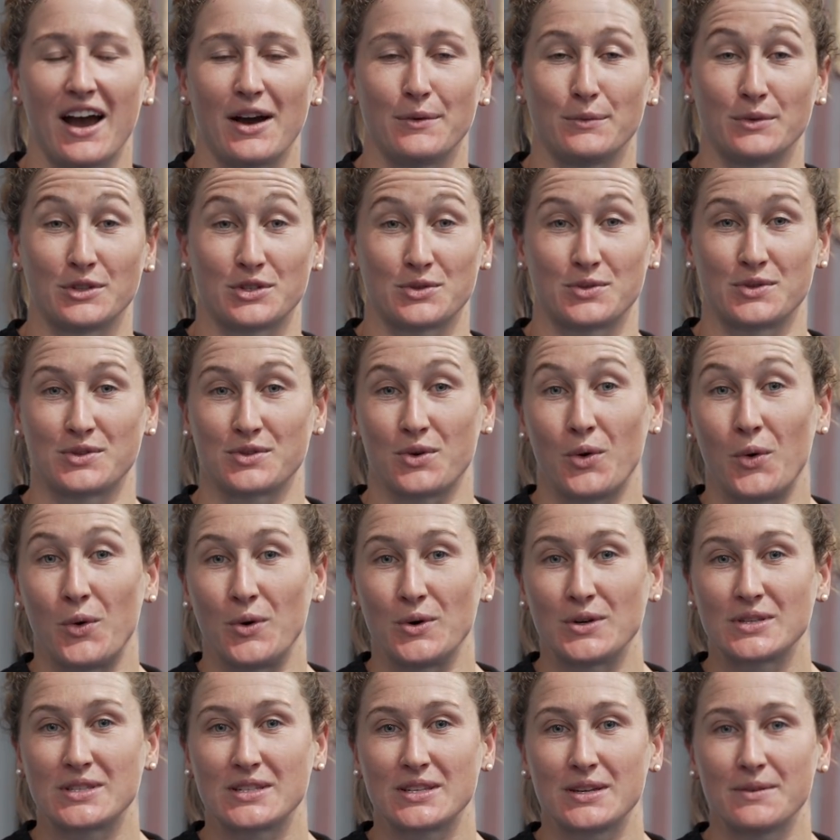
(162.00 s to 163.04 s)
which was
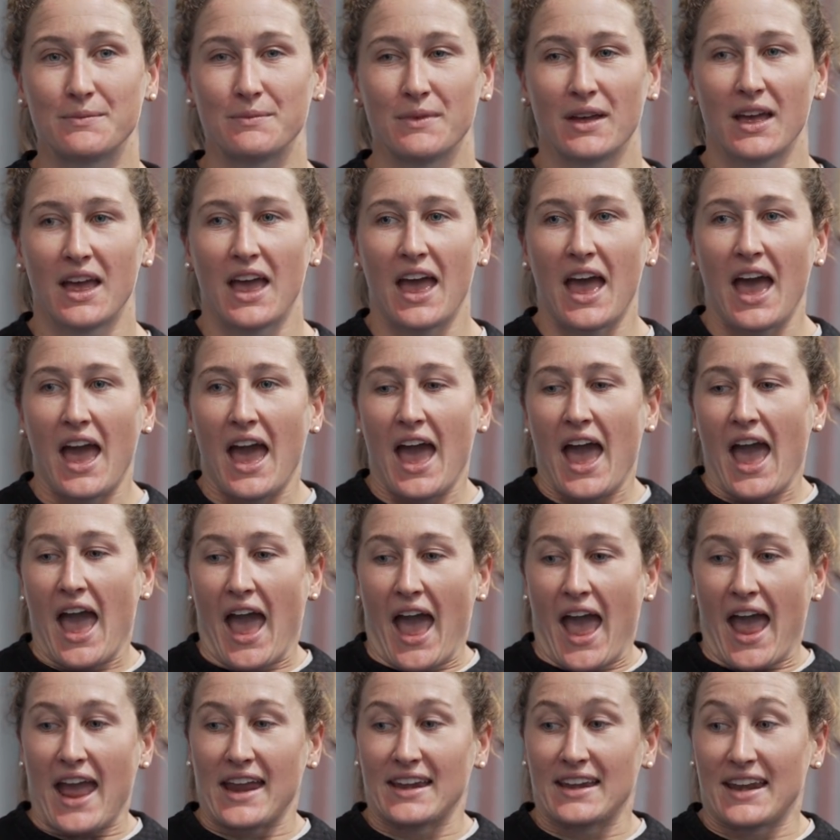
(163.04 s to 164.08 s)
awesome.
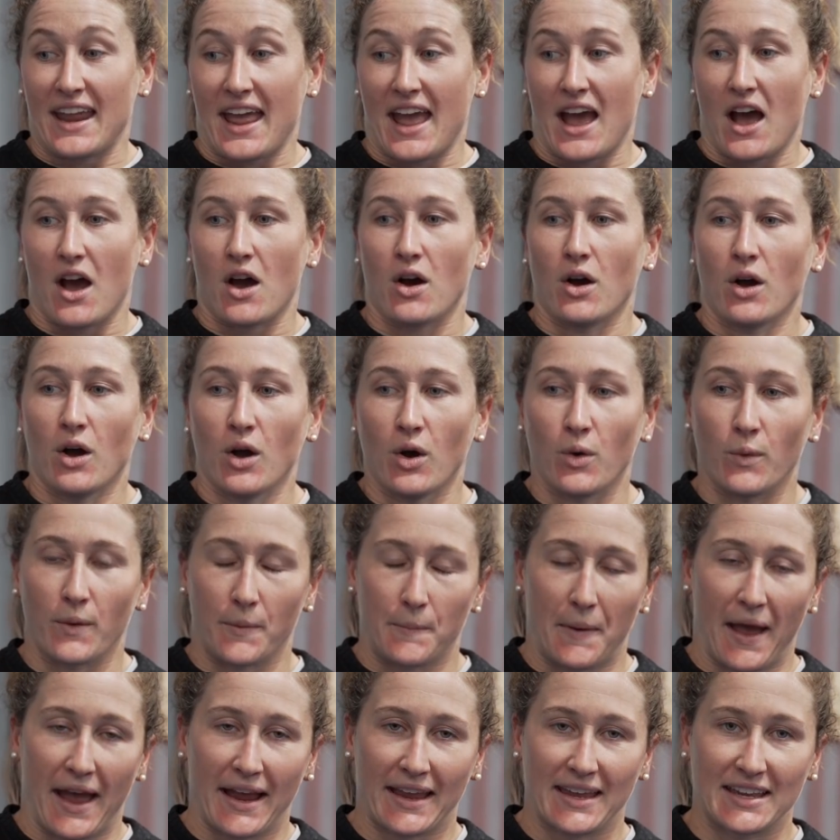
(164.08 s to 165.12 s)
And now we're
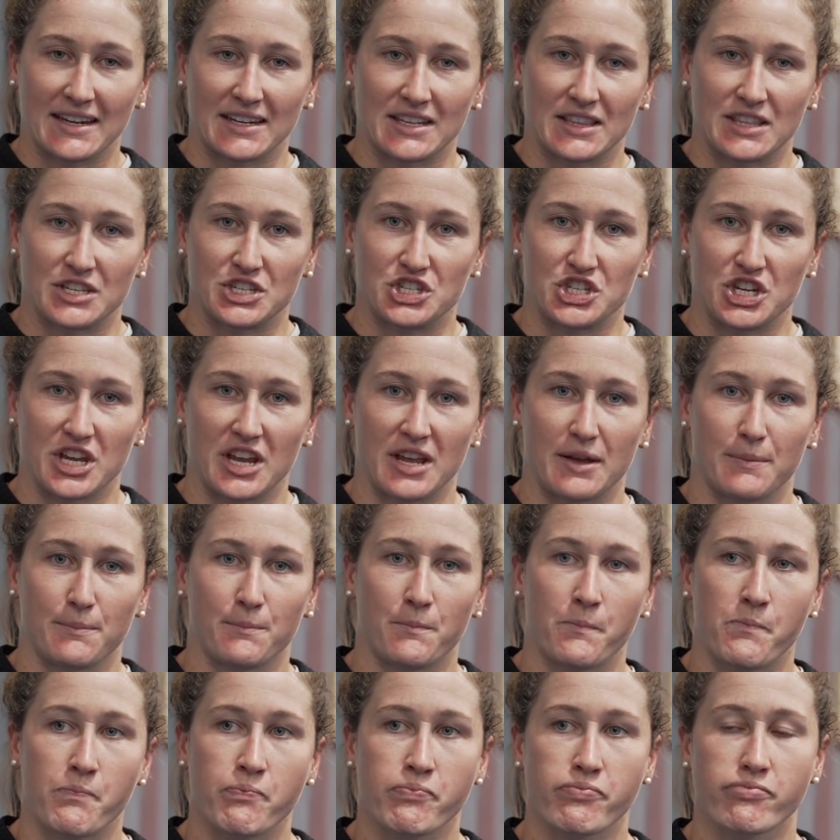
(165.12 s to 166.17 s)
back into the
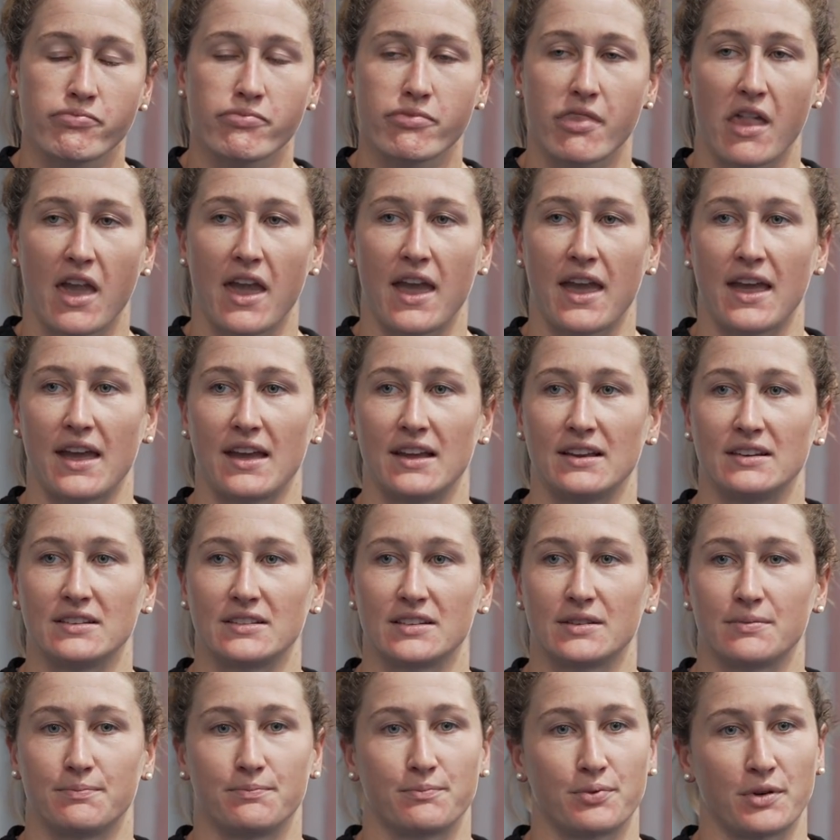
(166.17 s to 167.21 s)
gym, and
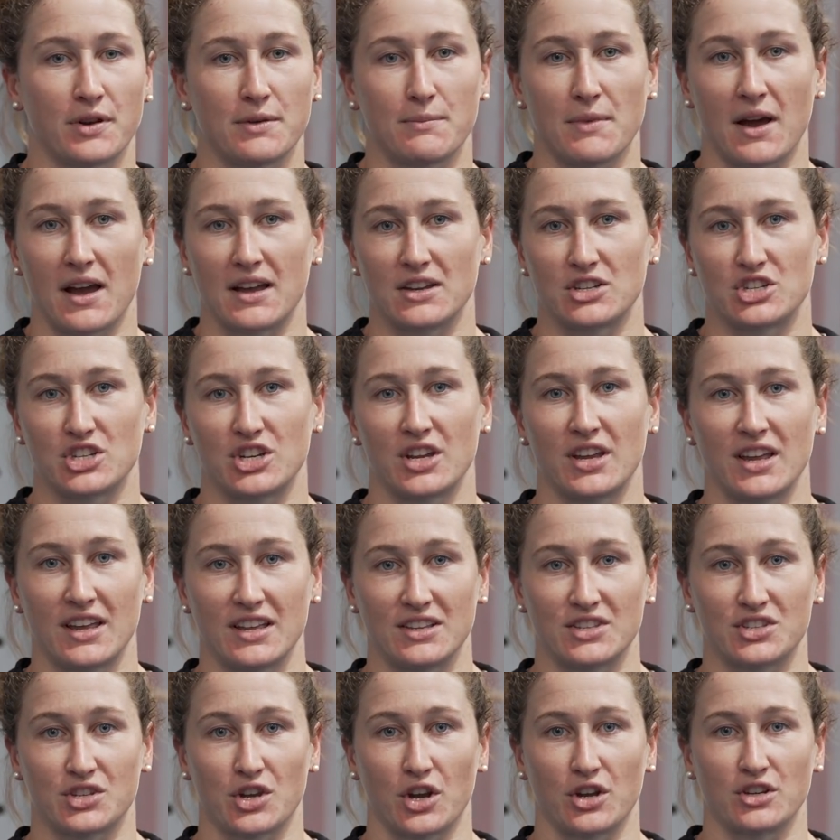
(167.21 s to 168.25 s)
pretty much
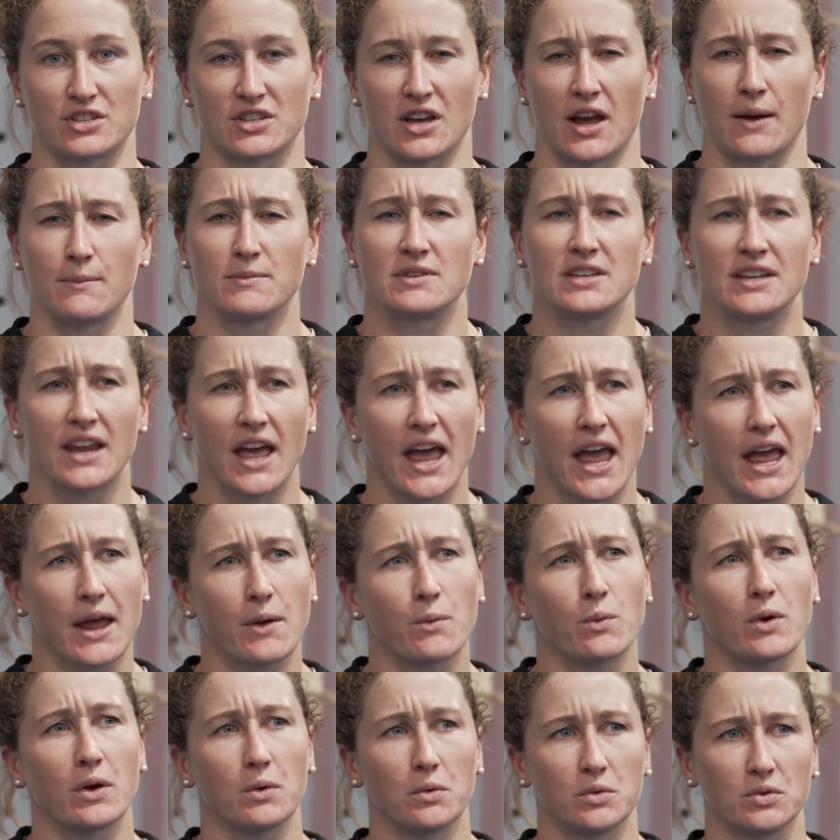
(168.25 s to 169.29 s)
it's go time. Today
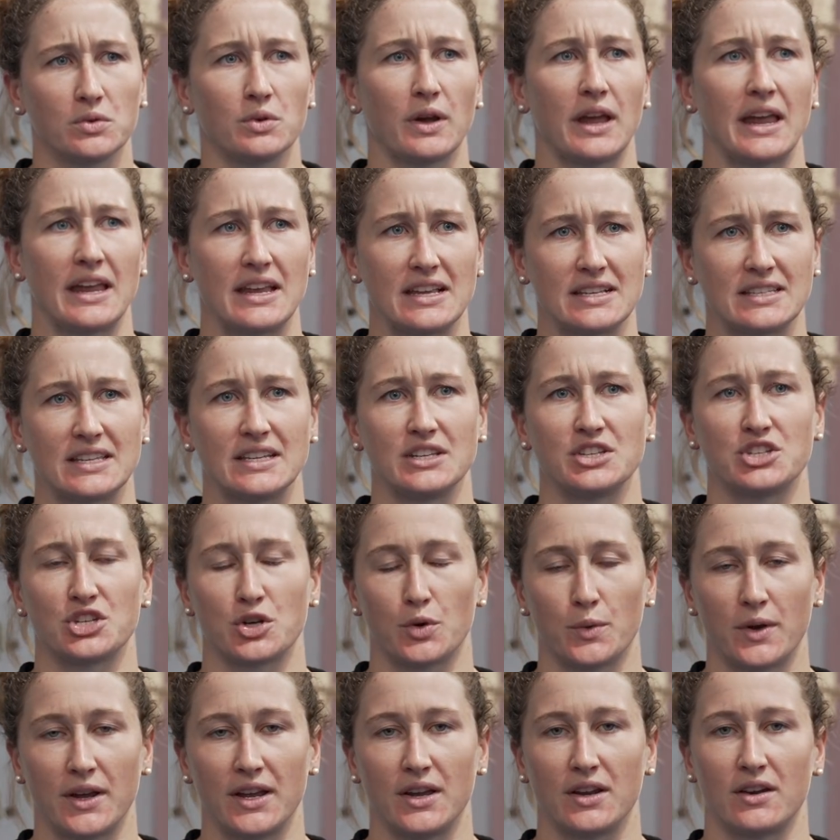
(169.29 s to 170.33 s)
we will ease
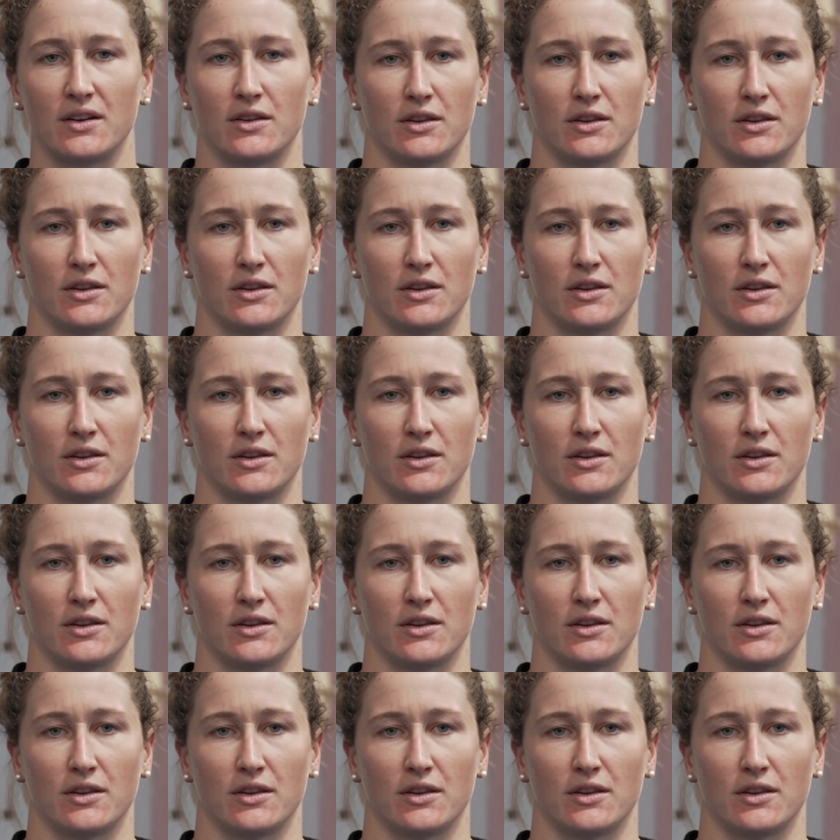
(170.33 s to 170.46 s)
into it.